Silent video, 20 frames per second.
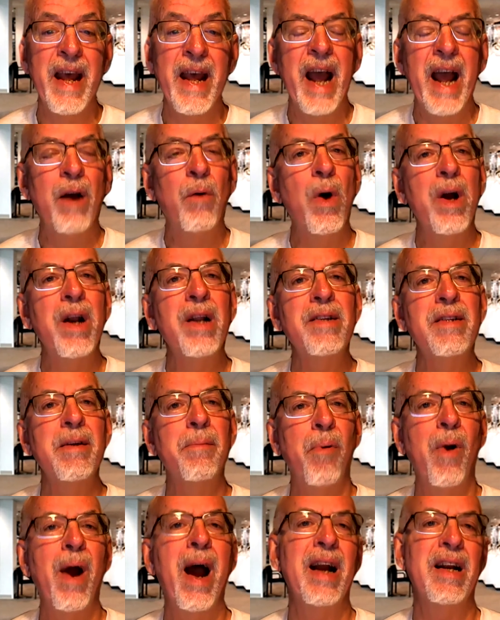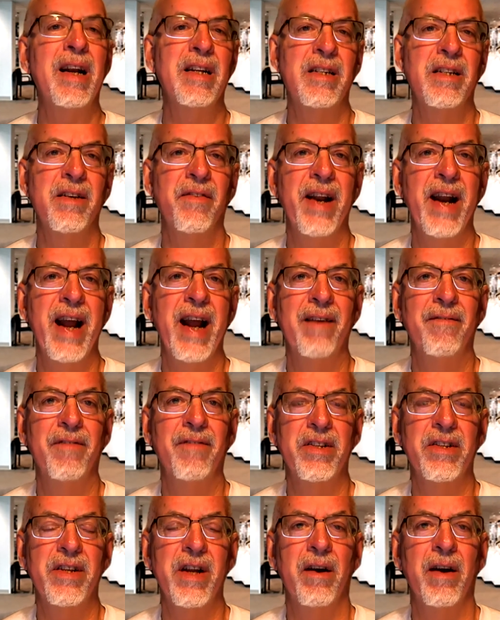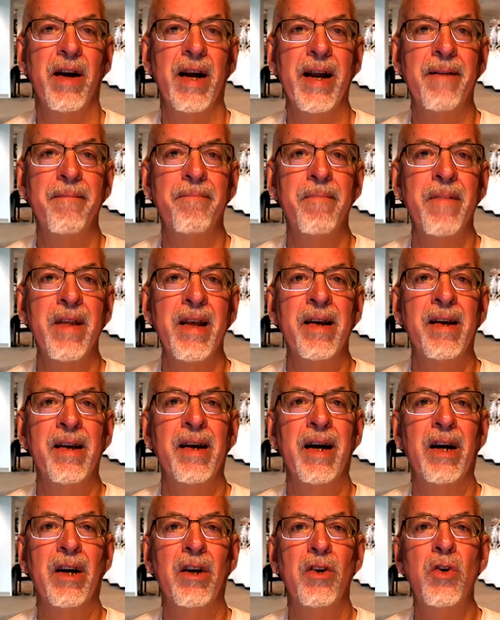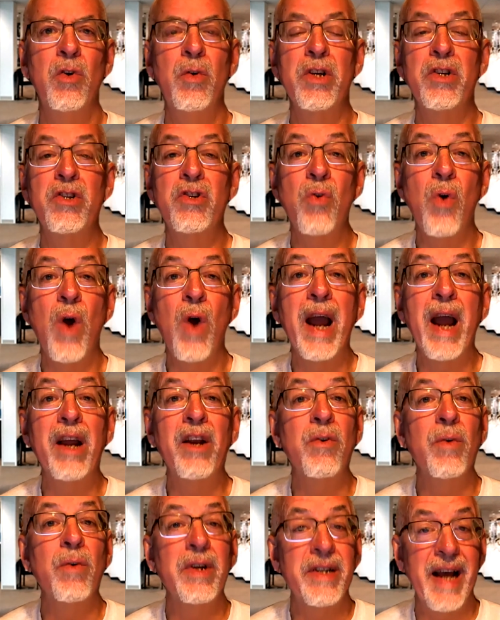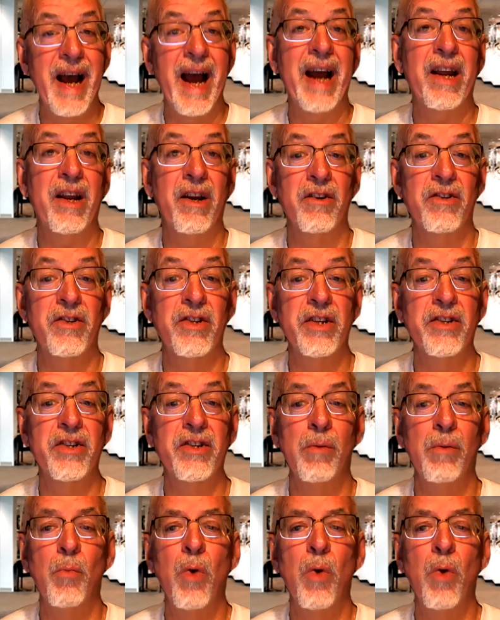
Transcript: And what is the practice of an adversary who is trying to attack your system?